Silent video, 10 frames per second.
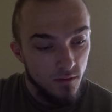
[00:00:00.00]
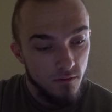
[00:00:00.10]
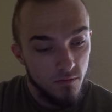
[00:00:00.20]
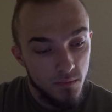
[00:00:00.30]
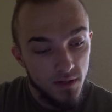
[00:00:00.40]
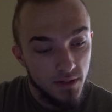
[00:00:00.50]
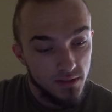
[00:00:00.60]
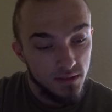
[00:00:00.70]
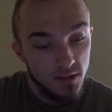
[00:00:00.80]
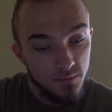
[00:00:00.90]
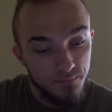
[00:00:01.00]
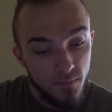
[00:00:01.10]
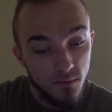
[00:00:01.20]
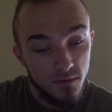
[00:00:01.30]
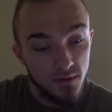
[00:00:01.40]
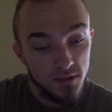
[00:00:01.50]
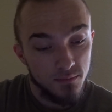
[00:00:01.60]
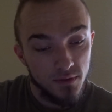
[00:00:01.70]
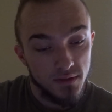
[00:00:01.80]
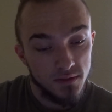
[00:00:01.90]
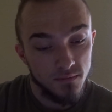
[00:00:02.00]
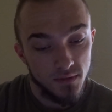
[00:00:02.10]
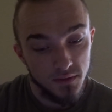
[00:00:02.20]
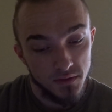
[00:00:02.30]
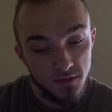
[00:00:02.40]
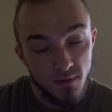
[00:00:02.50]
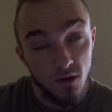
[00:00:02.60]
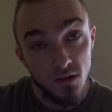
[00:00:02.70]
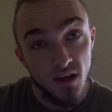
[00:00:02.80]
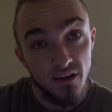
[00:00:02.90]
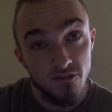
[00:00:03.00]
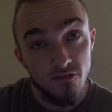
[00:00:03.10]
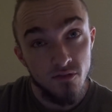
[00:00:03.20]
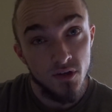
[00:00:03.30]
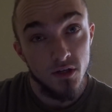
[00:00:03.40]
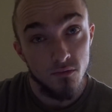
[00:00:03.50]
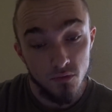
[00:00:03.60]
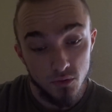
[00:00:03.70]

For my next tip, I'm going to explain some things about life and